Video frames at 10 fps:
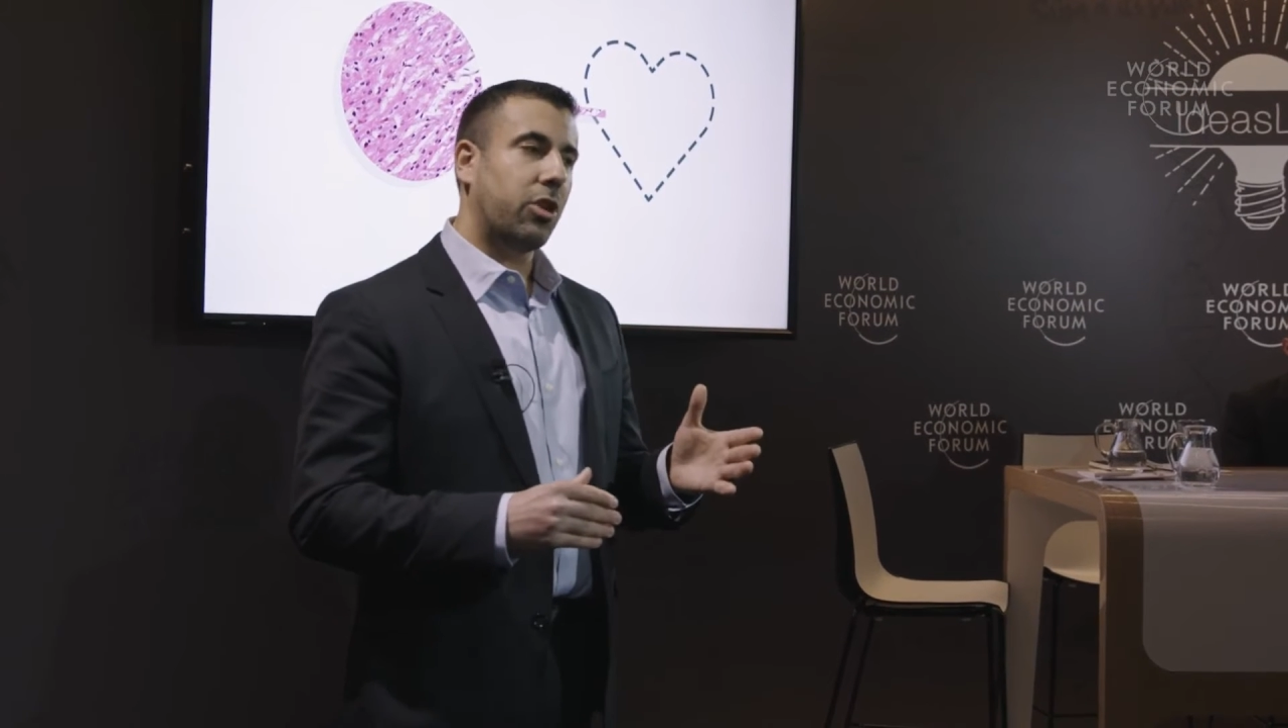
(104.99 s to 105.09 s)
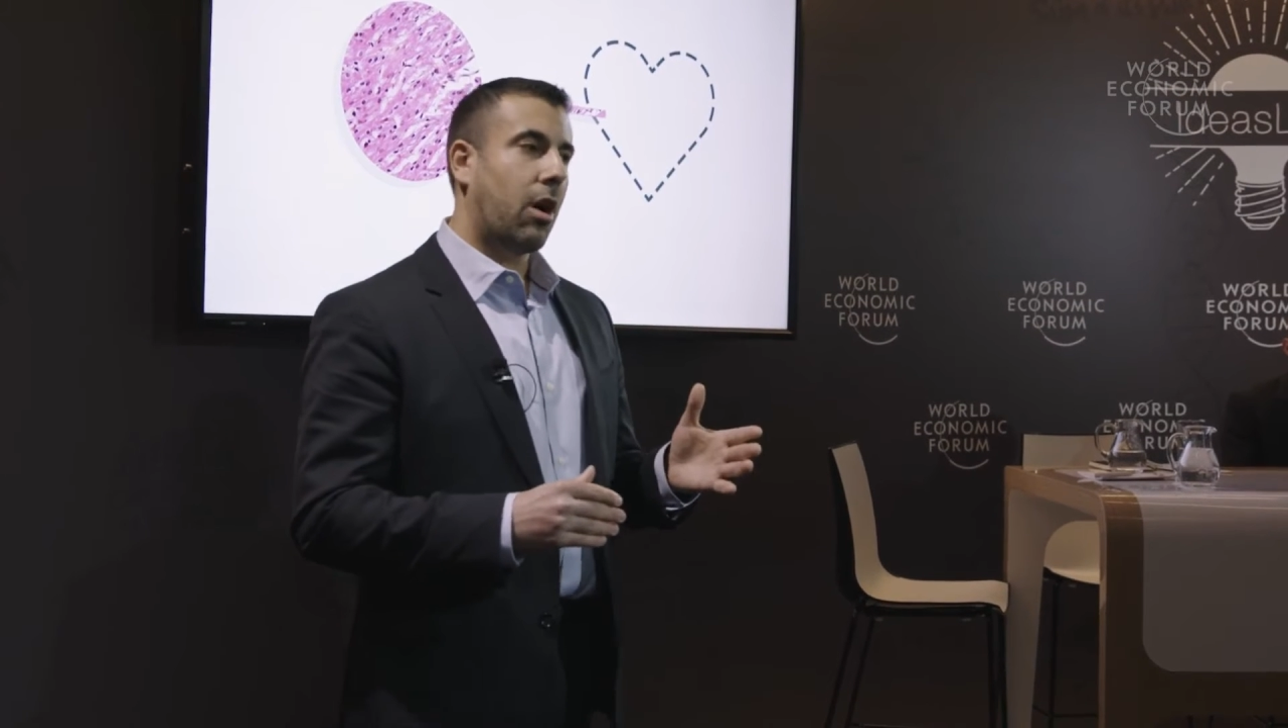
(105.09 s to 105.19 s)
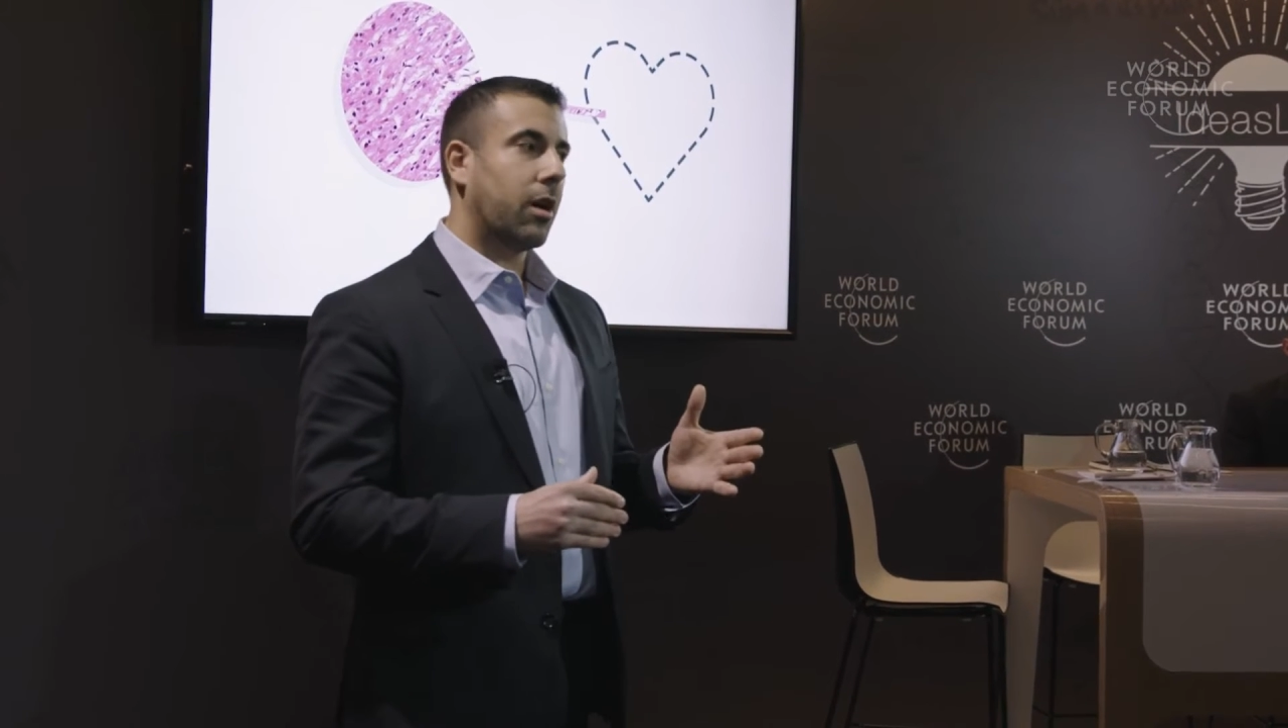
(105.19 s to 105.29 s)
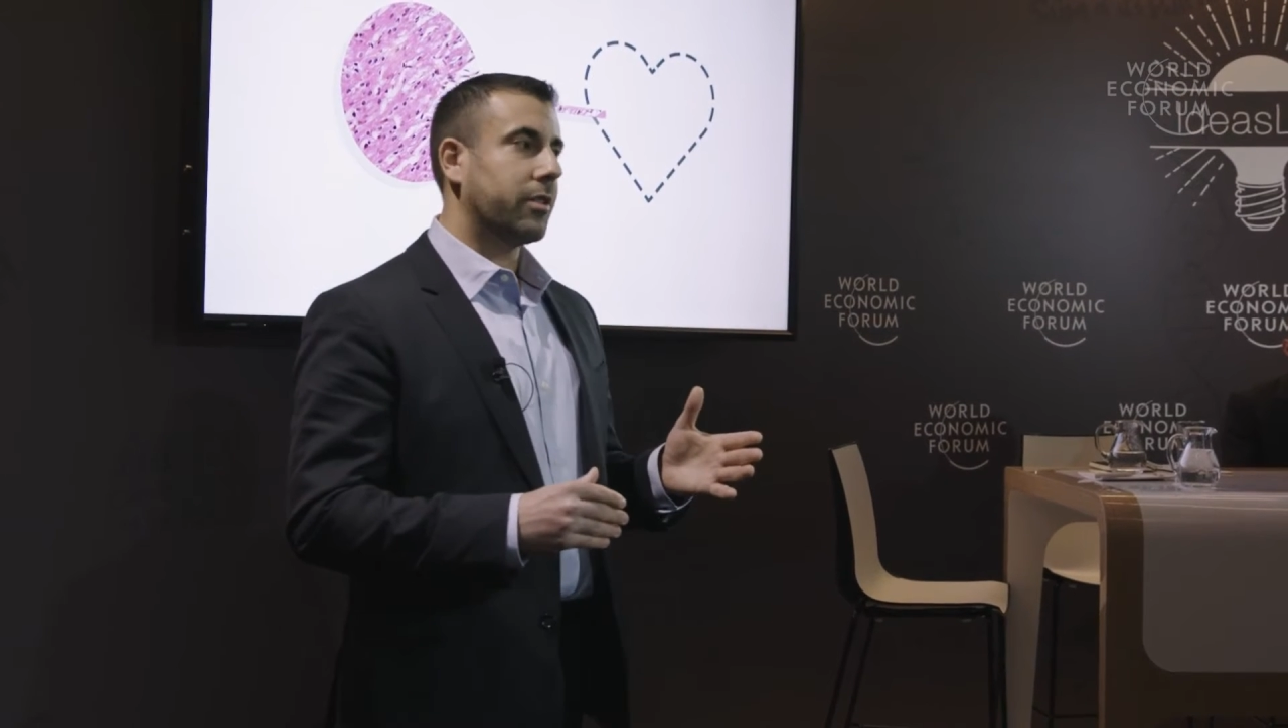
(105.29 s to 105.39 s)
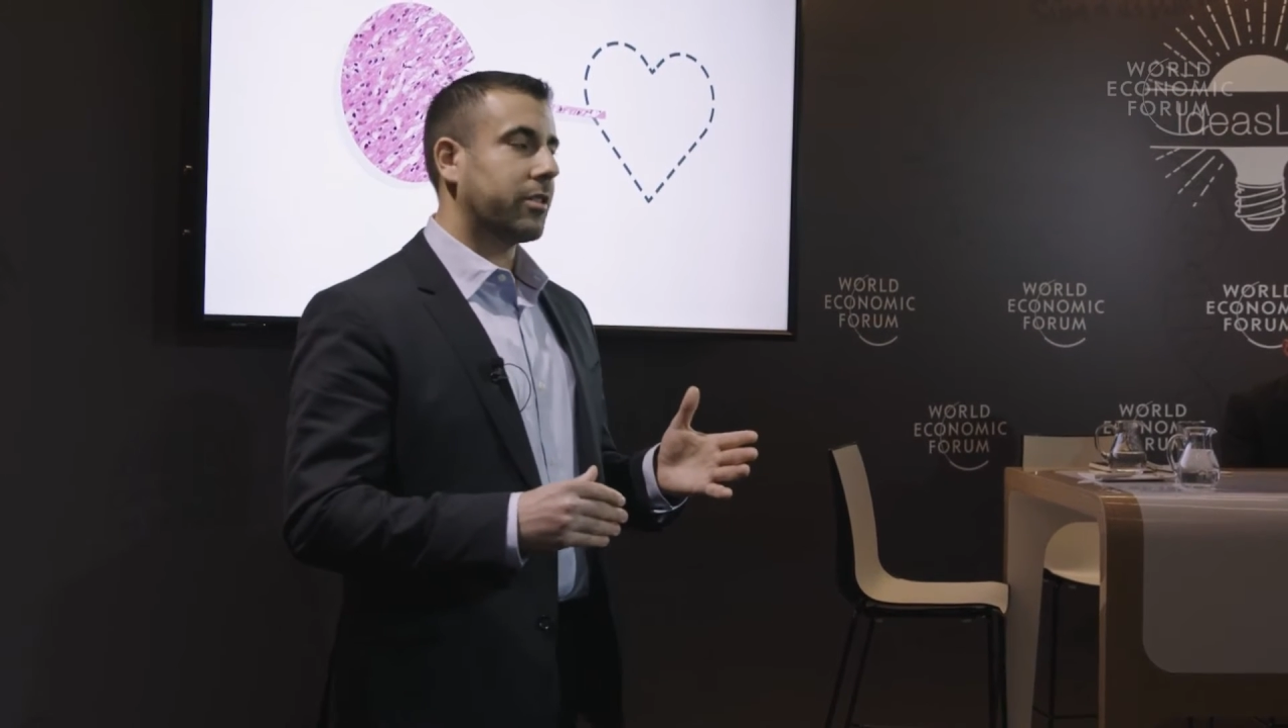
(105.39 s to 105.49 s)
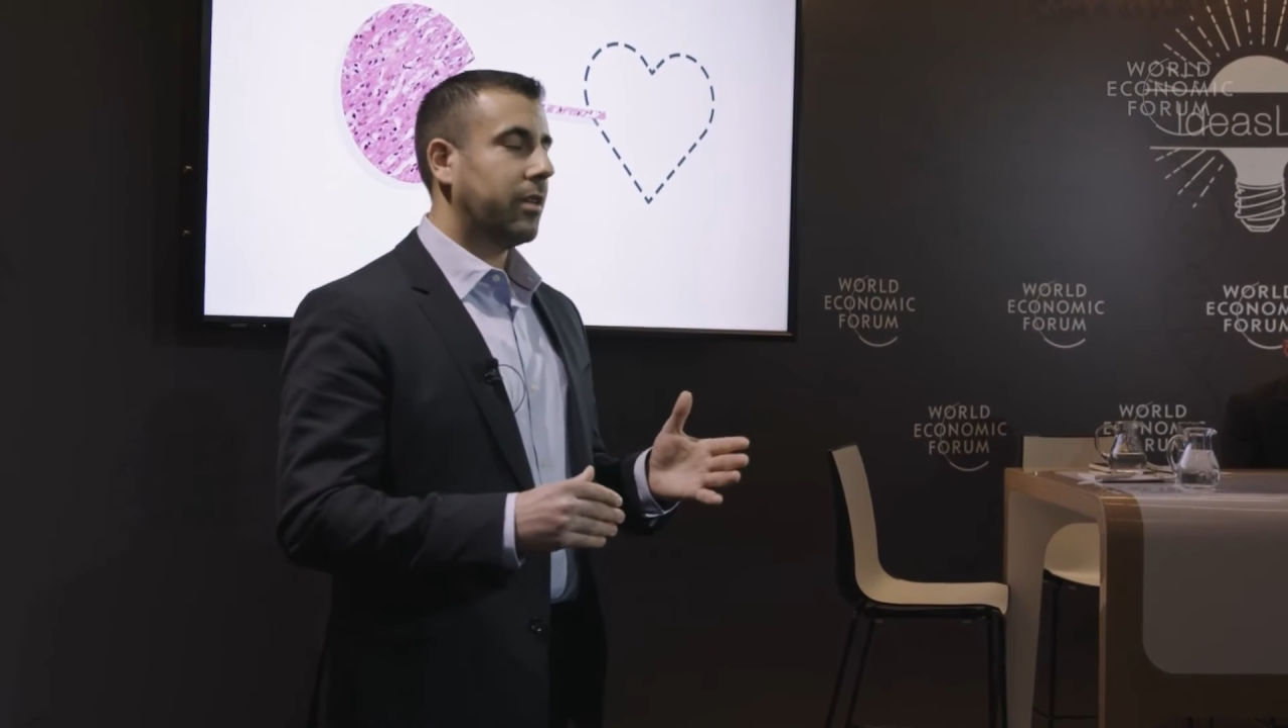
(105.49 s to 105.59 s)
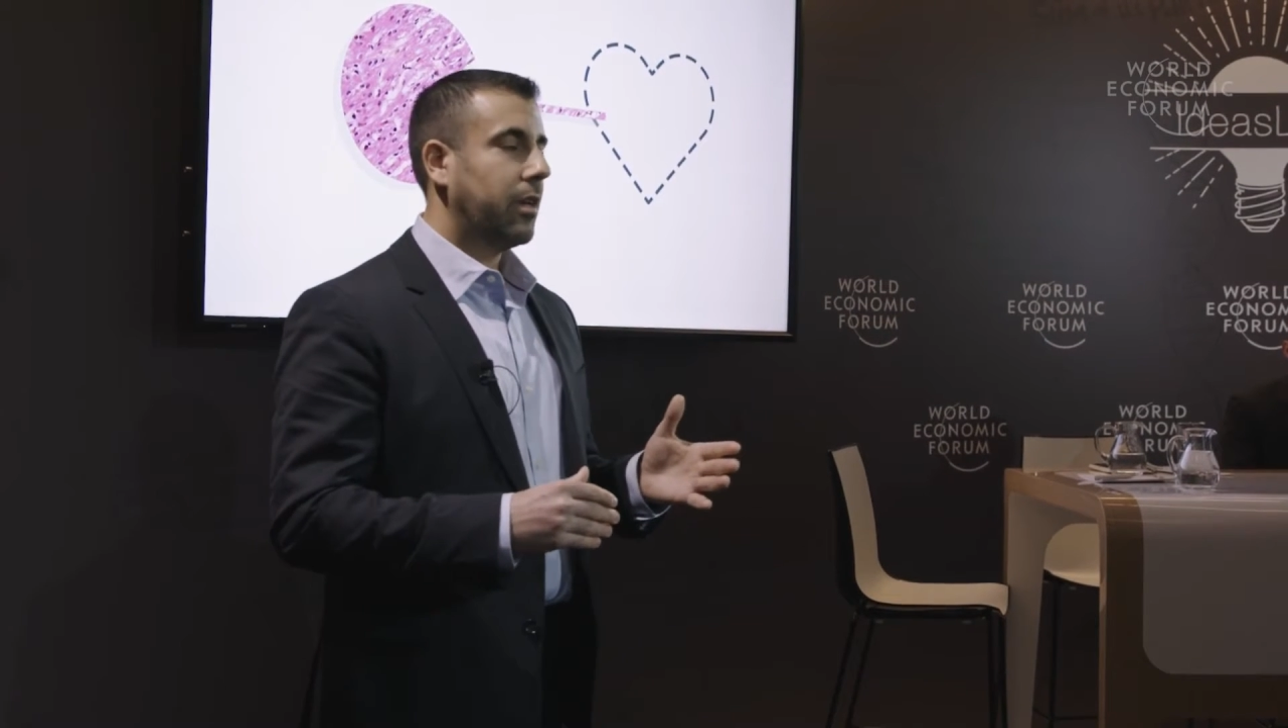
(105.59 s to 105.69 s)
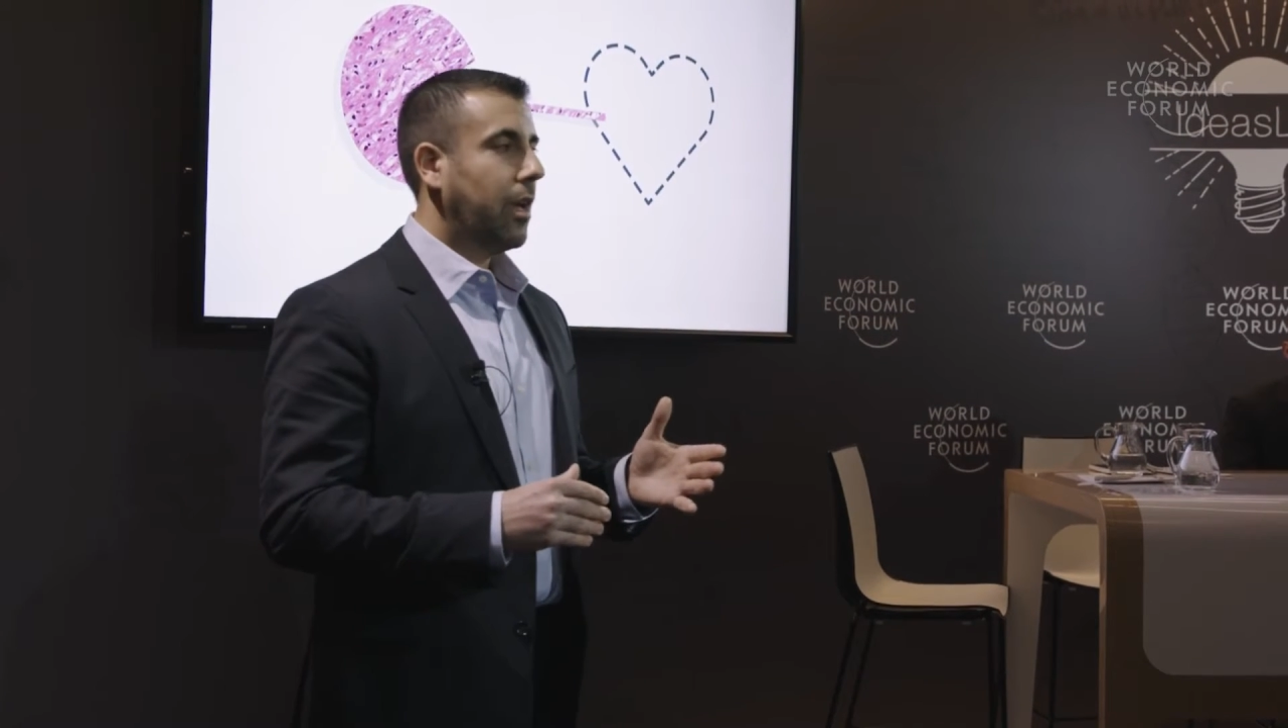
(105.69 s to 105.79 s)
hearts.